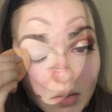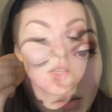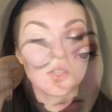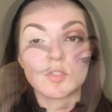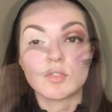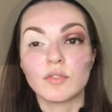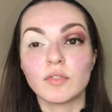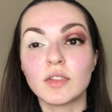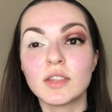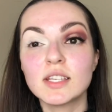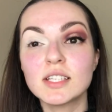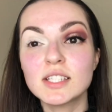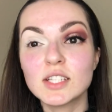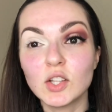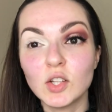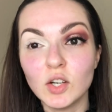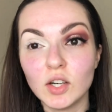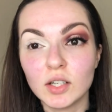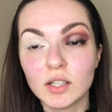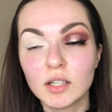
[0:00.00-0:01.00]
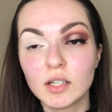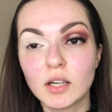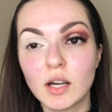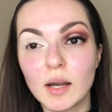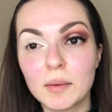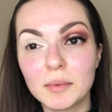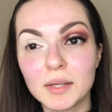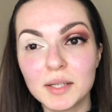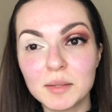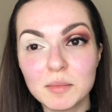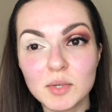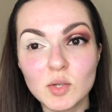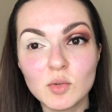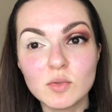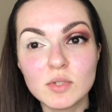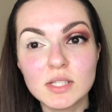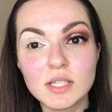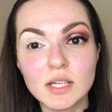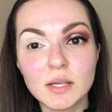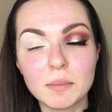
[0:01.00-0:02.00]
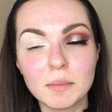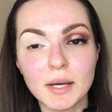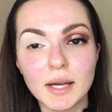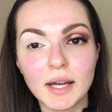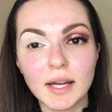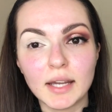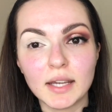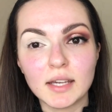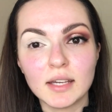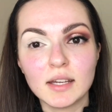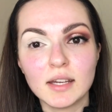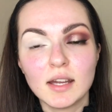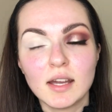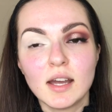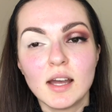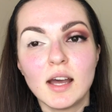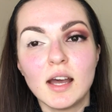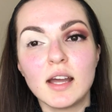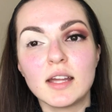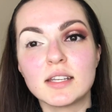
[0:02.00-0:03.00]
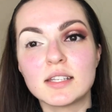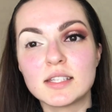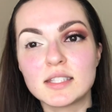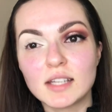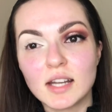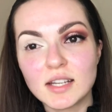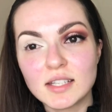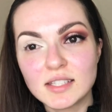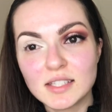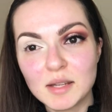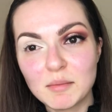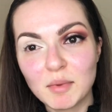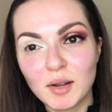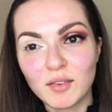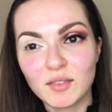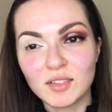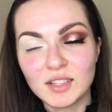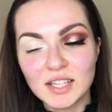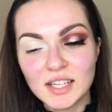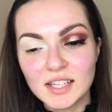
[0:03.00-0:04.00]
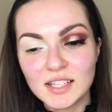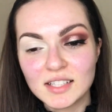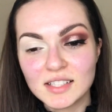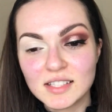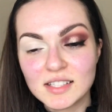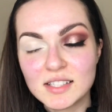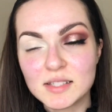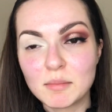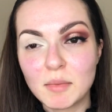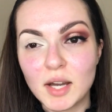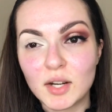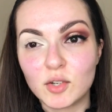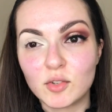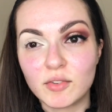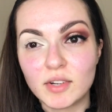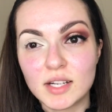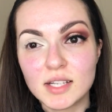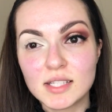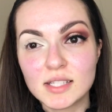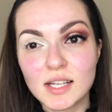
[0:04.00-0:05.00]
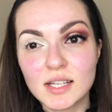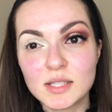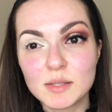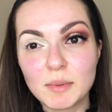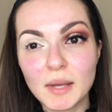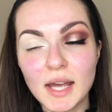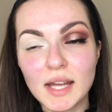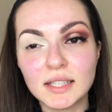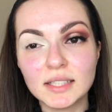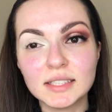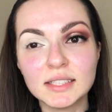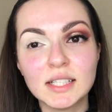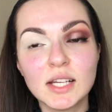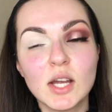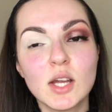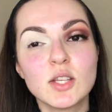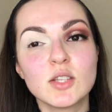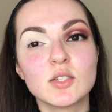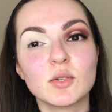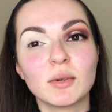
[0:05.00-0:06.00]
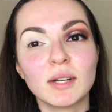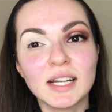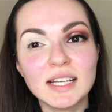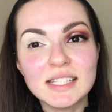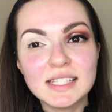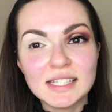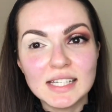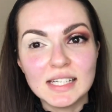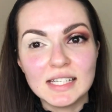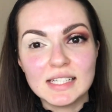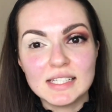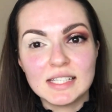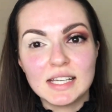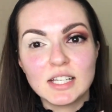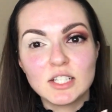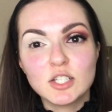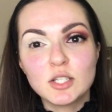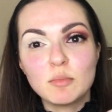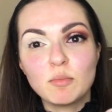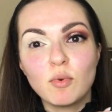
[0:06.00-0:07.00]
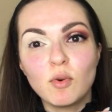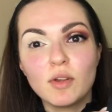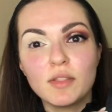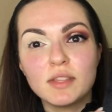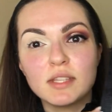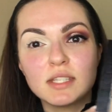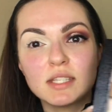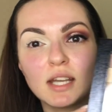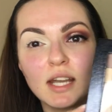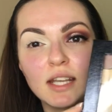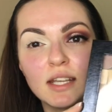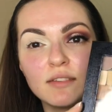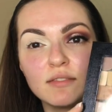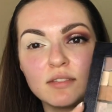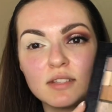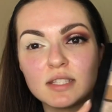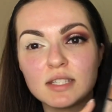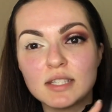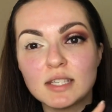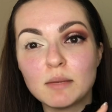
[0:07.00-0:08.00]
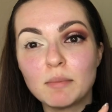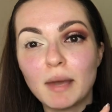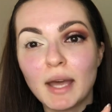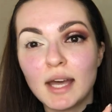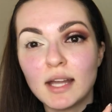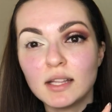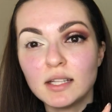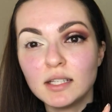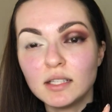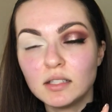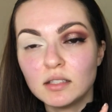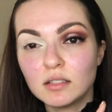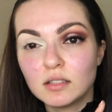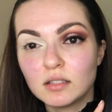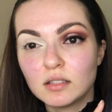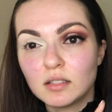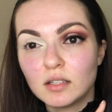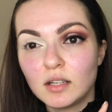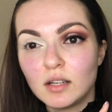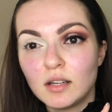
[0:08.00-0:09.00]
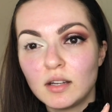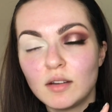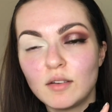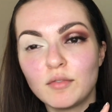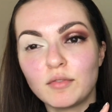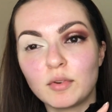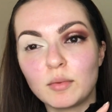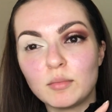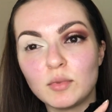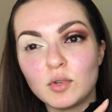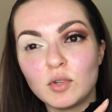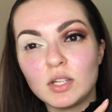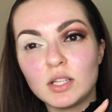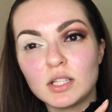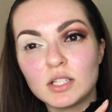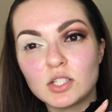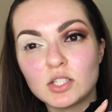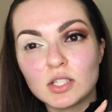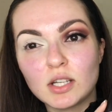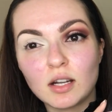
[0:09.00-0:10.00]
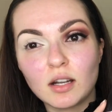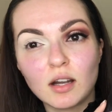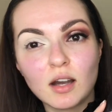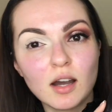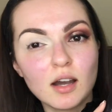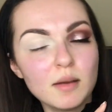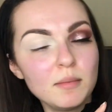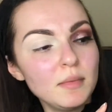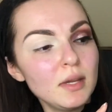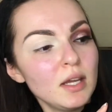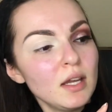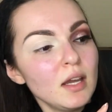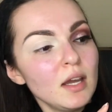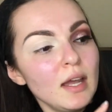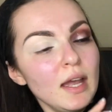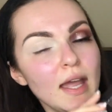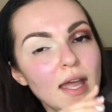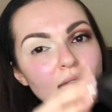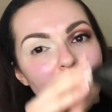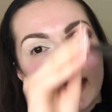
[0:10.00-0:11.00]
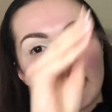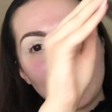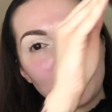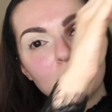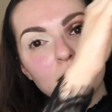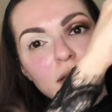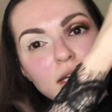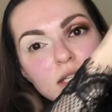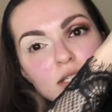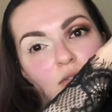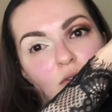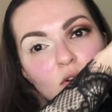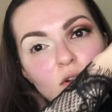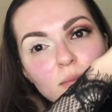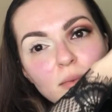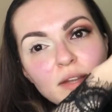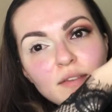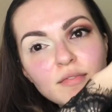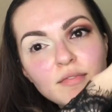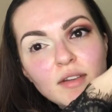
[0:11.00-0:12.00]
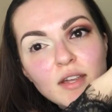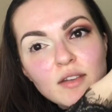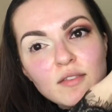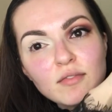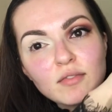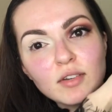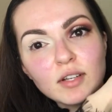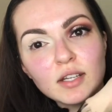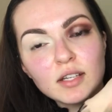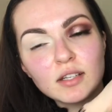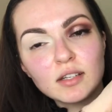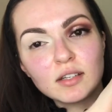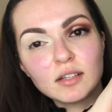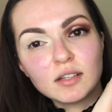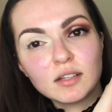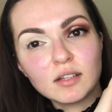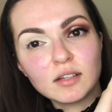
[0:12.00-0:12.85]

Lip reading: So for this look, I'm gonna be using my Anastasia Beverly Hills Modern Renaissance palette. So what I did is I actually bought this kind of a Z palette from beautylish.com, and I placed all my favorite